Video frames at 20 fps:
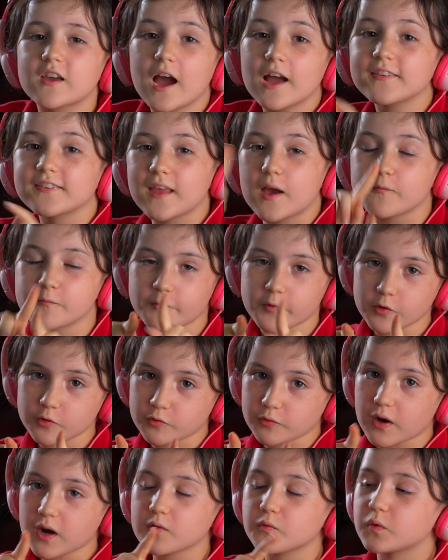Guys, that
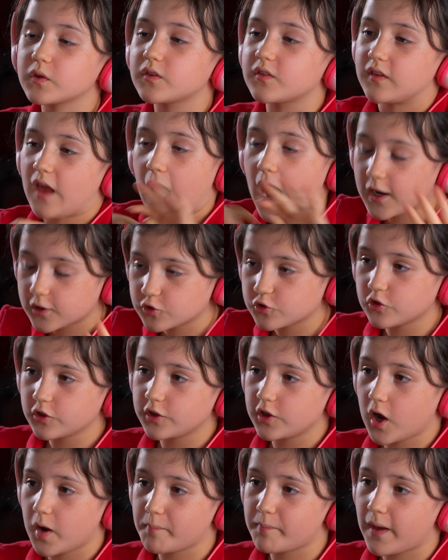first round was
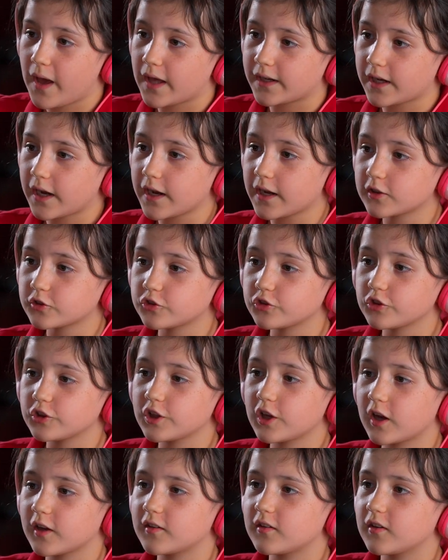actually not bad. I
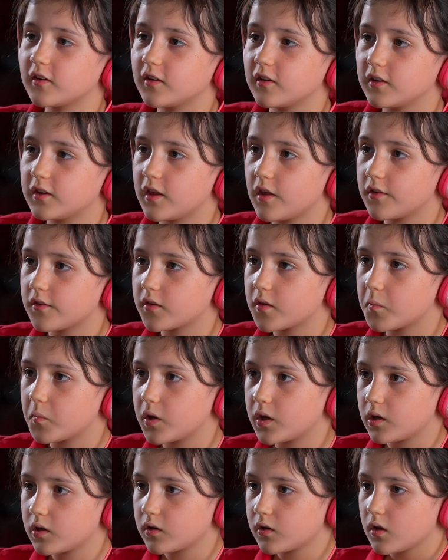actually got to get
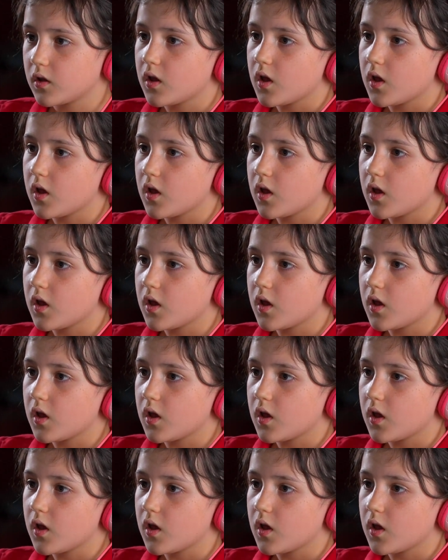someone.